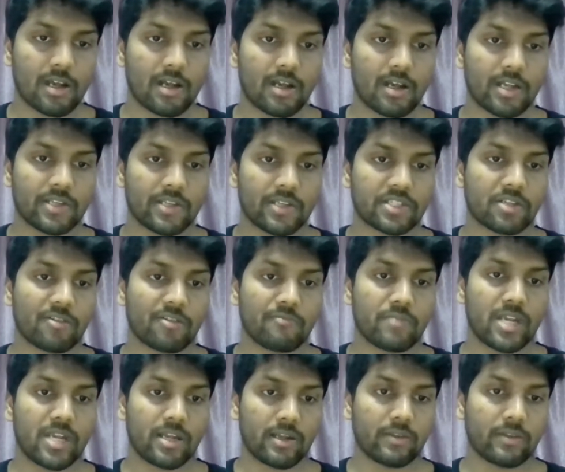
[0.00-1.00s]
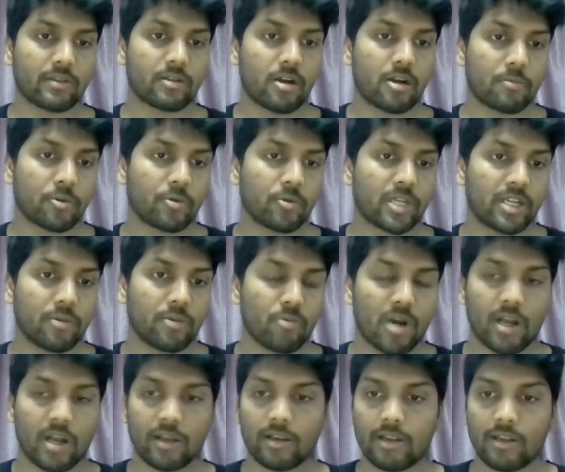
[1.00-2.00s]
instead of being in the top
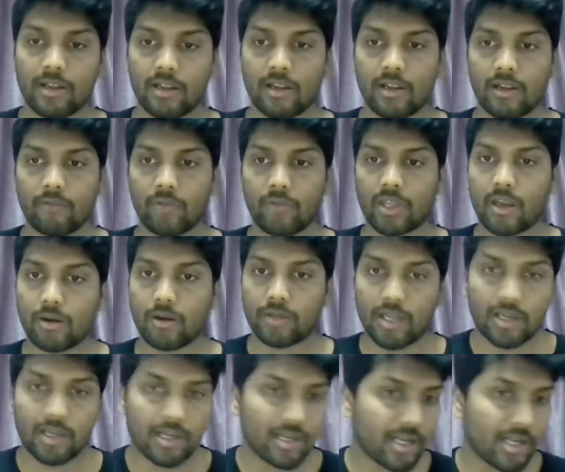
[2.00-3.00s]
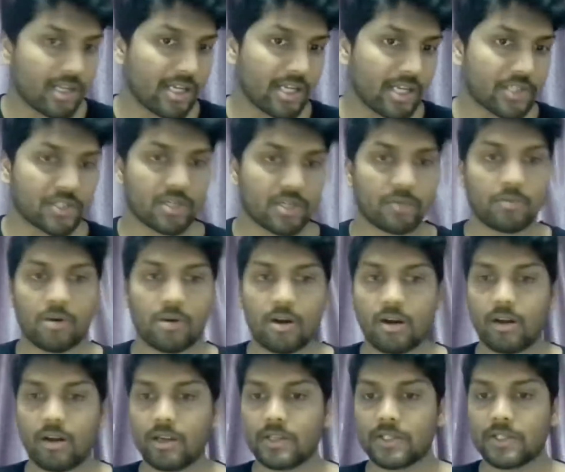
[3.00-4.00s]
21 without taking any extra
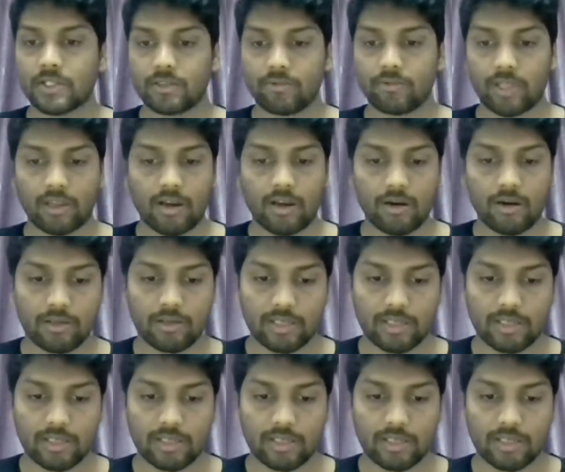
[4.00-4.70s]
points or without